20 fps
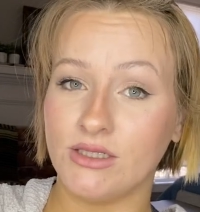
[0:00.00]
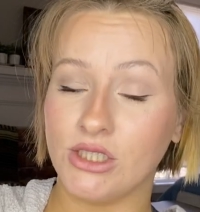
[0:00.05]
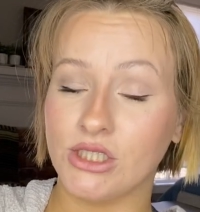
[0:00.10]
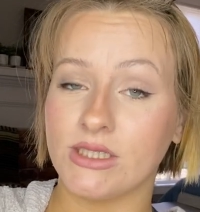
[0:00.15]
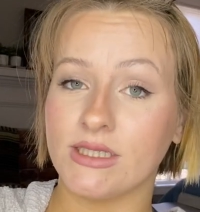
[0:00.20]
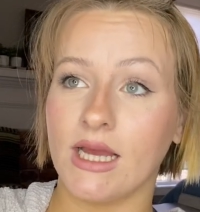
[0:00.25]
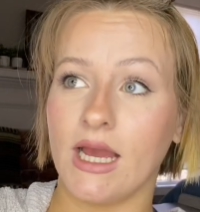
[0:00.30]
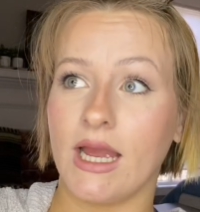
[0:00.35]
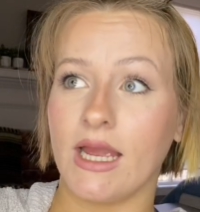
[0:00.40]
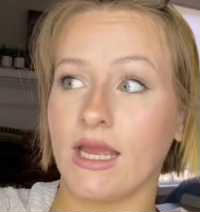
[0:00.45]

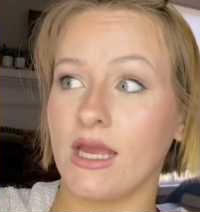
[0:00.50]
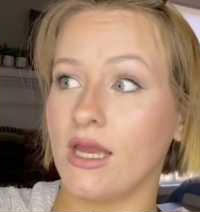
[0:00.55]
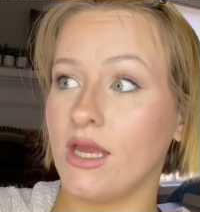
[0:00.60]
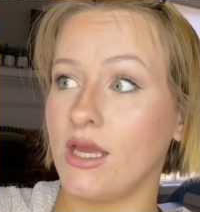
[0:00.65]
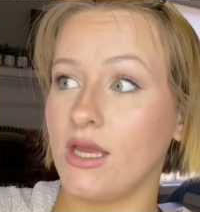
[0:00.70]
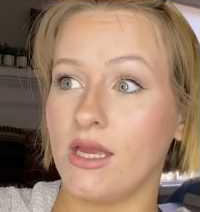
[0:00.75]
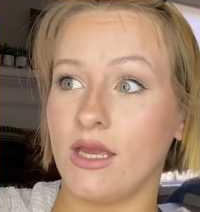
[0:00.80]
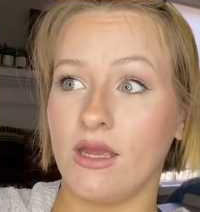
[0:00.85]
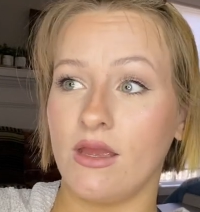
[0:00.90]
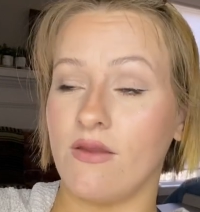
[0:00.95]
Just like
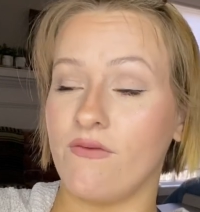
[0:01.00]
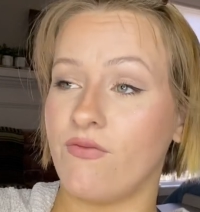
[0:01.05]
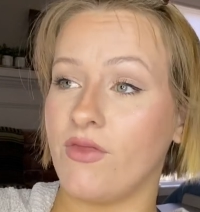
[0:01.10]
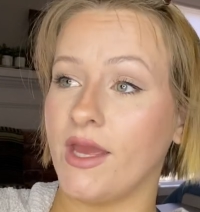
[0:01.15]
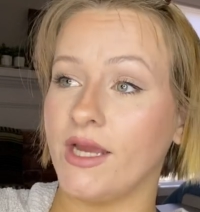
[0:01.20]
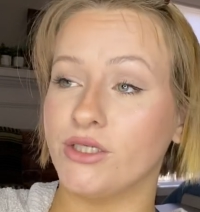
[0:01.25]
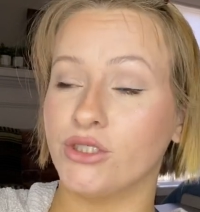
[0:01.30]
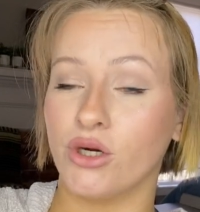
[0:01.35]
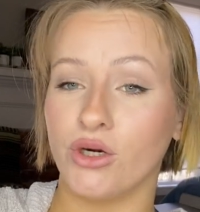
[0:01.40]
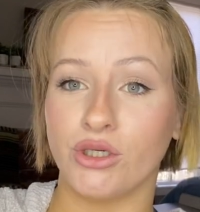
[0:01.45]
if
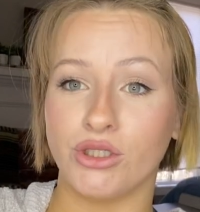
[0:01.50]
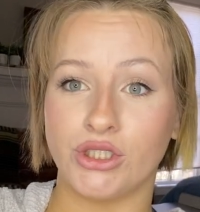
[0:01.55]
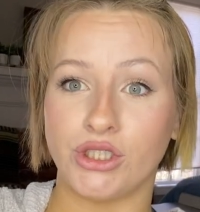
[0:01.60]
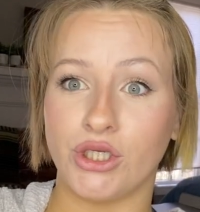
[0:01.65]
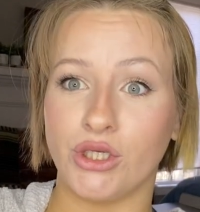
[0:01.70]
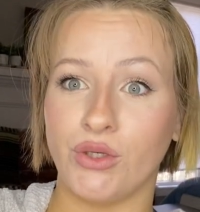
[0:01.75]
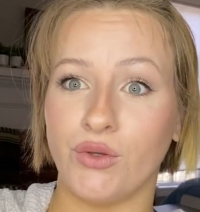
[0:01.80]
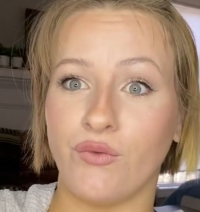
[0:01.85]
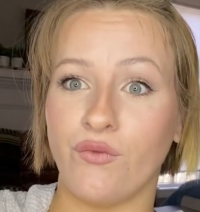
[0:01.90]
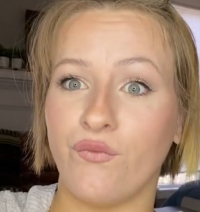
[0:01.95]
they
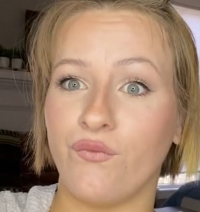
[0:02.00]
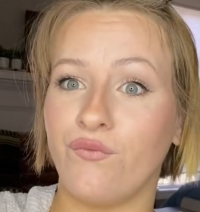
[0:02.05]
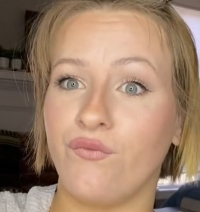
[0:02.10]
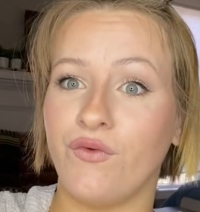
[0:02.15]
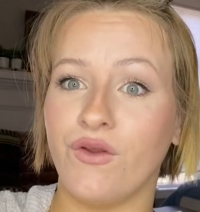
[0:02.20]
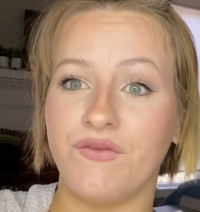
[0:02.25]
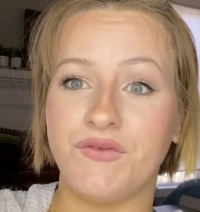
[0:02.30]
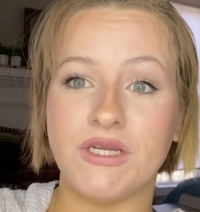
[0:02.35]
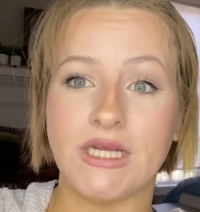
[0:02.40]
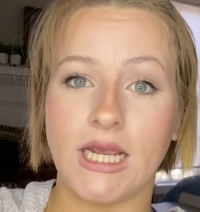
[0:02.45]
charge you
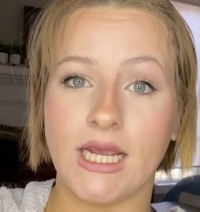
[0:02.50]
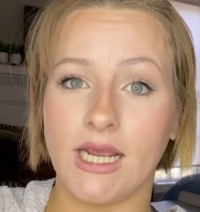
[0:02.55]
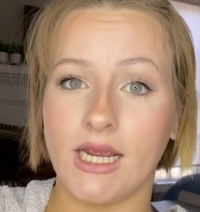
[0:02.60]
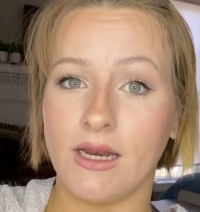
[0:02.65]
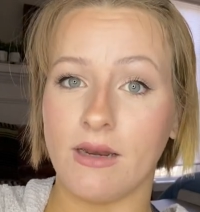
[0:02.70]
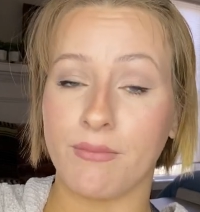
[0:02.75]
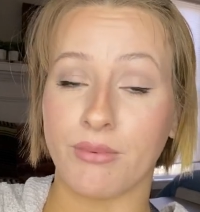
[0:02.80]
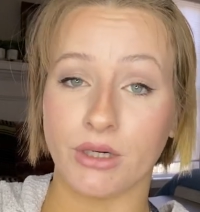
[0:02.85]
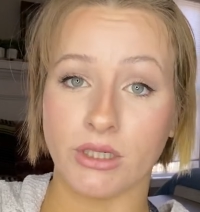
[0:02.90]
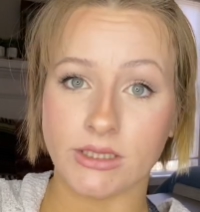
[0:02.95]

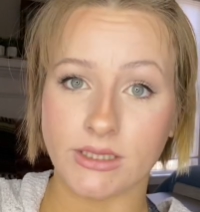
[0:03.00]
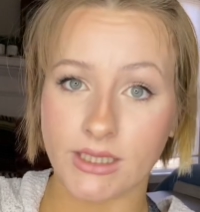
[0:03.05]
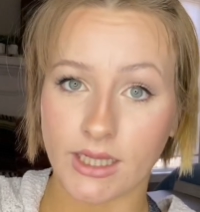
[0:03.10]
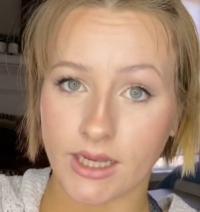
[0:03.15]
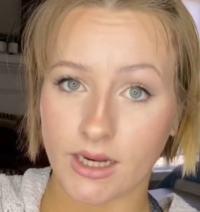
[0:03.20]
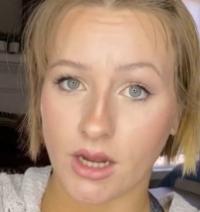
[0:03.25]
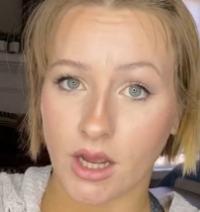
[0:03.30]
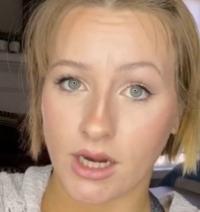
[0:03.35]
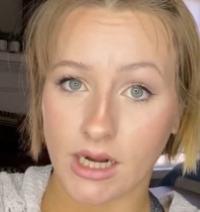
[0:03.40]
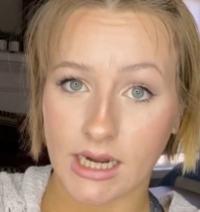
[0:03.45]

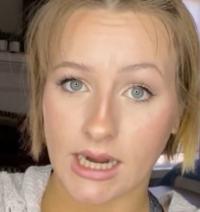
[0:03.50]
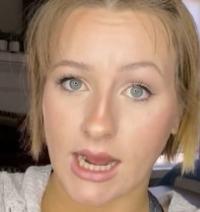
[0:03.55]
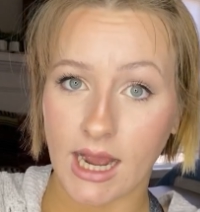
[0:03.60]
15% on